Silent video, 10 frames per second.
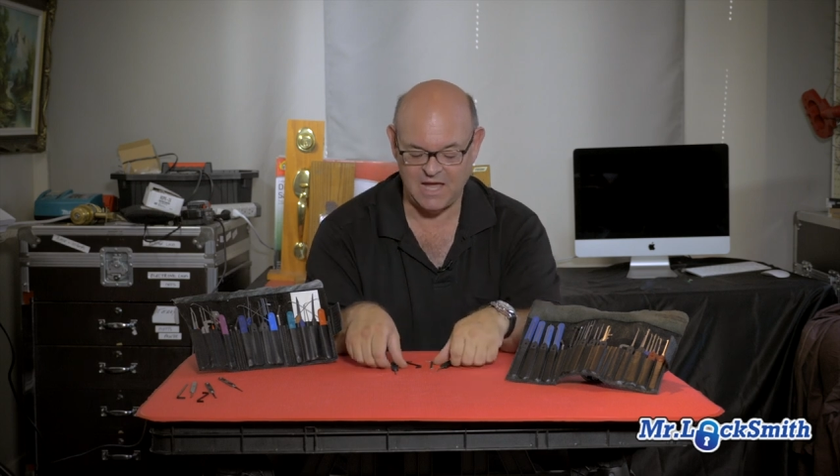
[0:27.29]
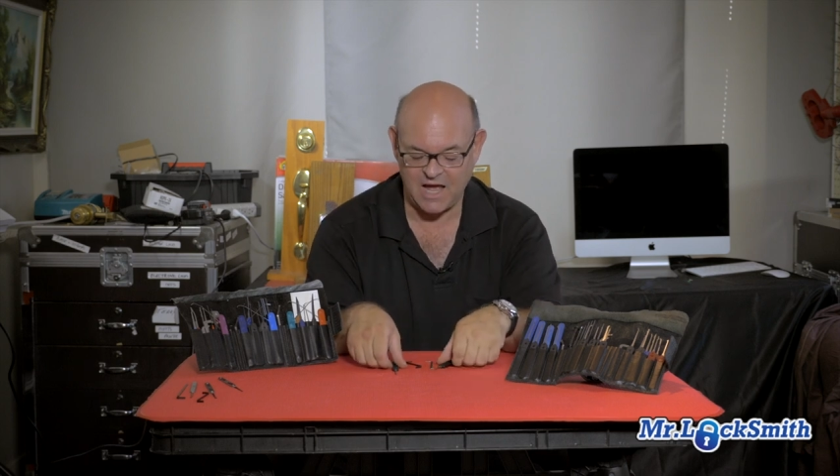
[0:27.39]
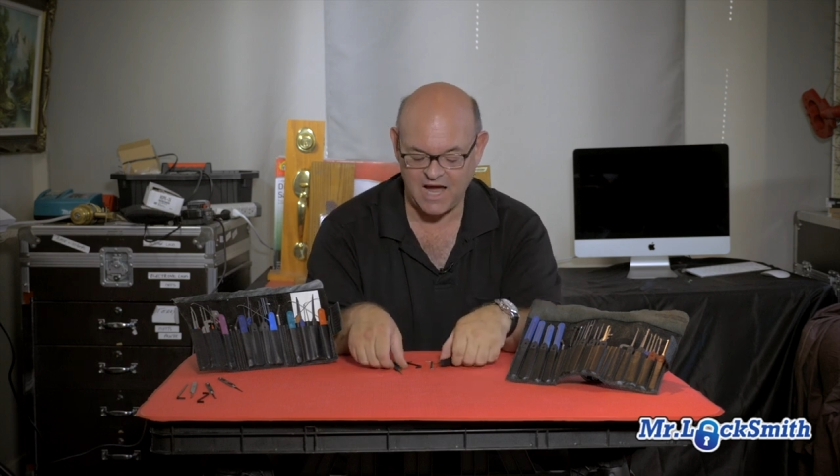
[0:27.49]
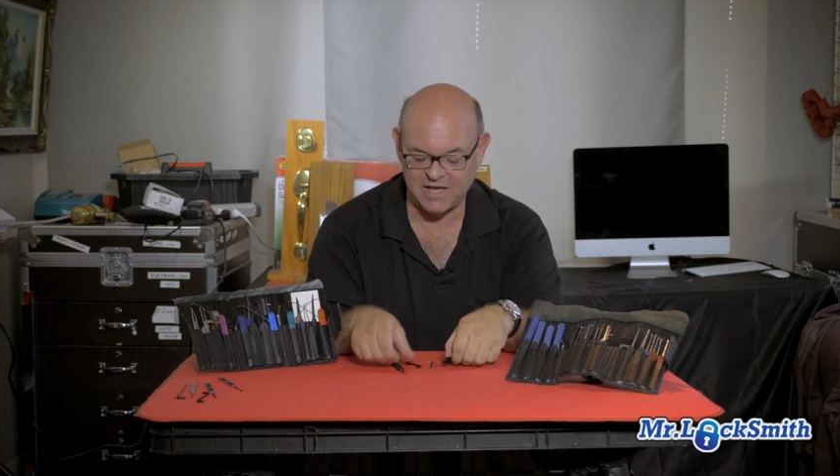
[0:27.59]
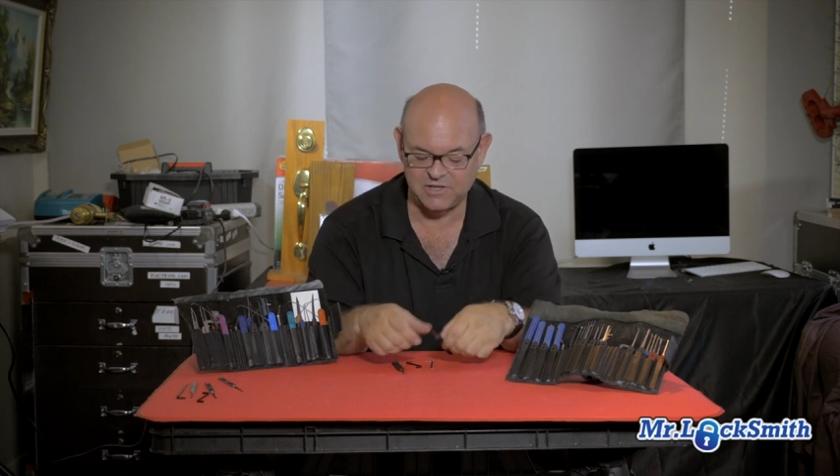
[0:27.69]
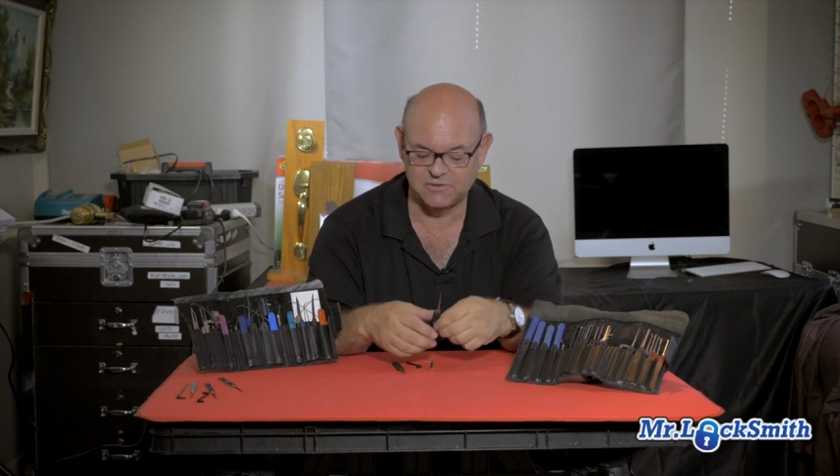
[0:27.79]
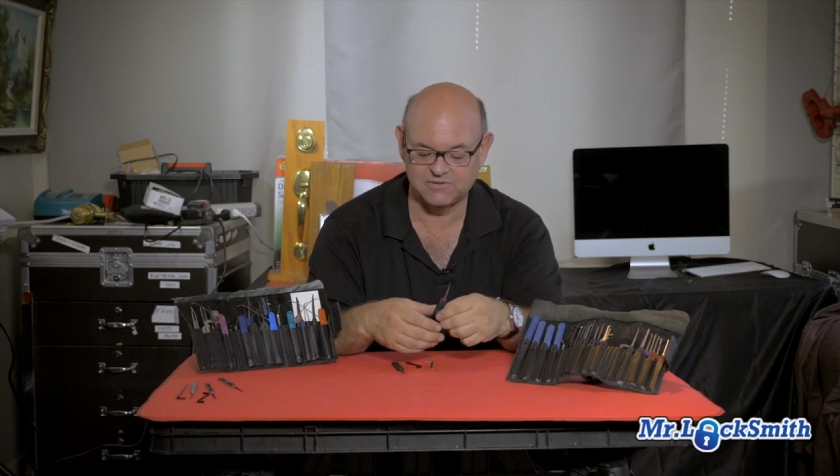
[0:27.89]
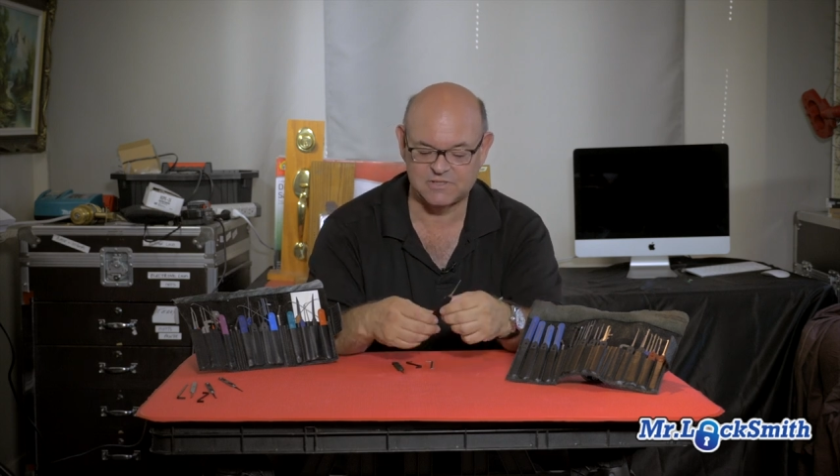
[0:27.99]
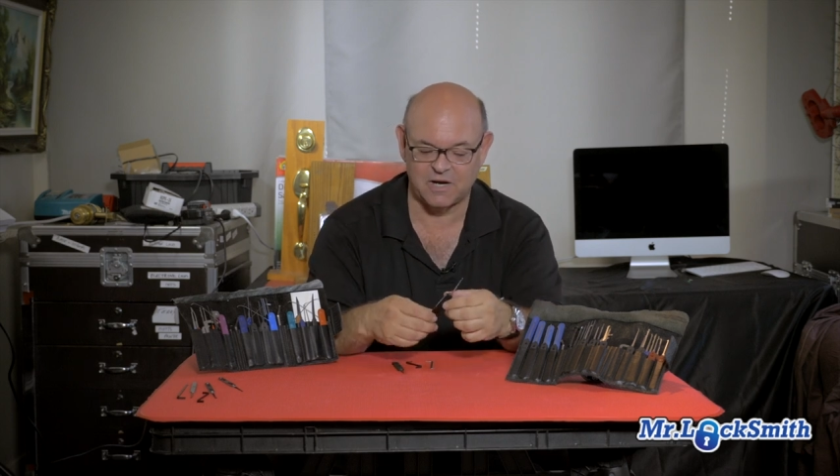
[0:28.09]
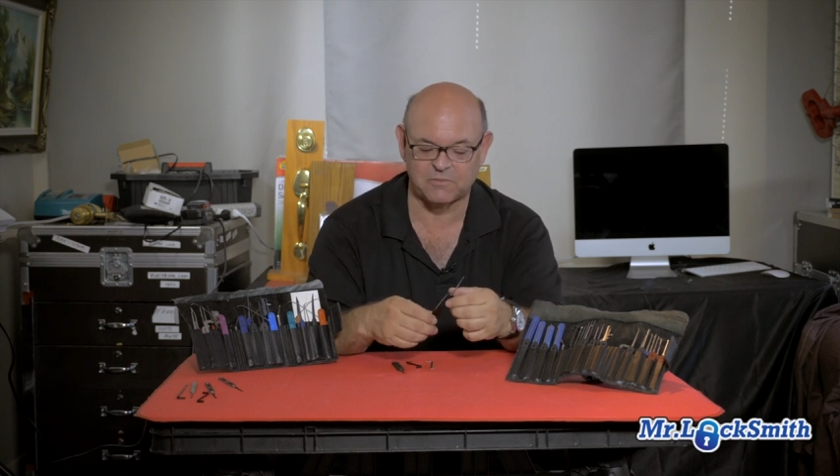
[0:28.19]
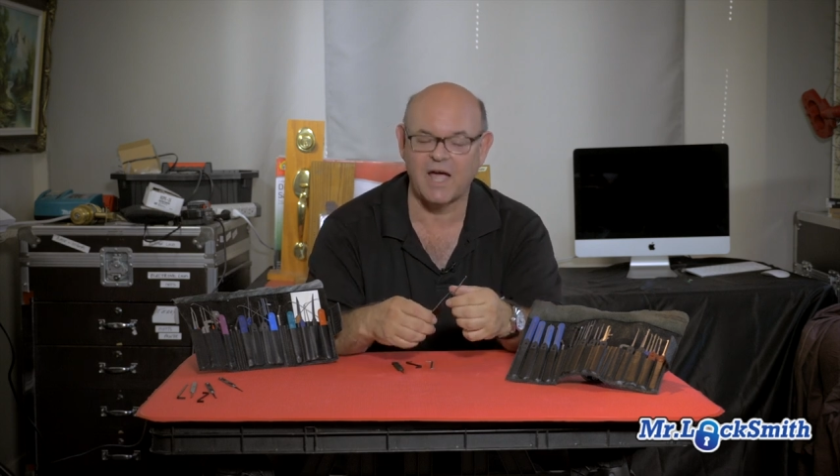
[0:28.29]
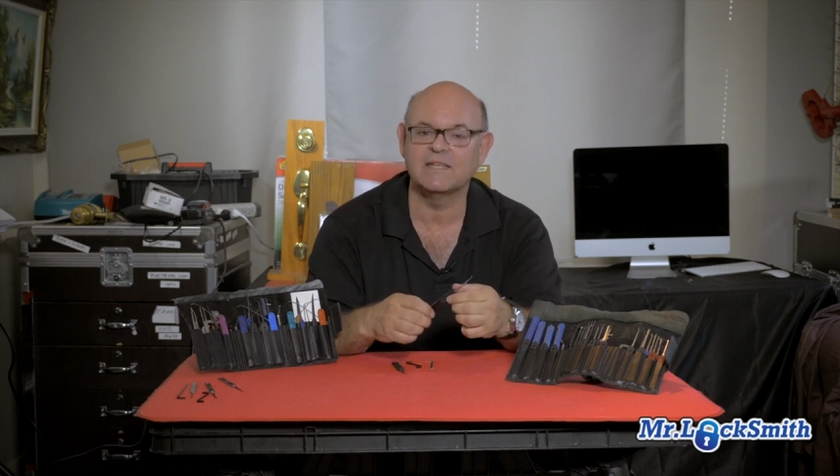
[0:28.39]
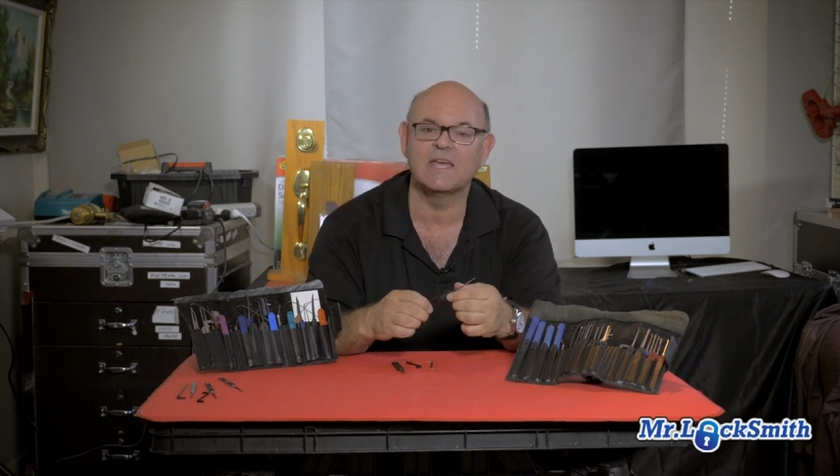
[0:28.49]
I use a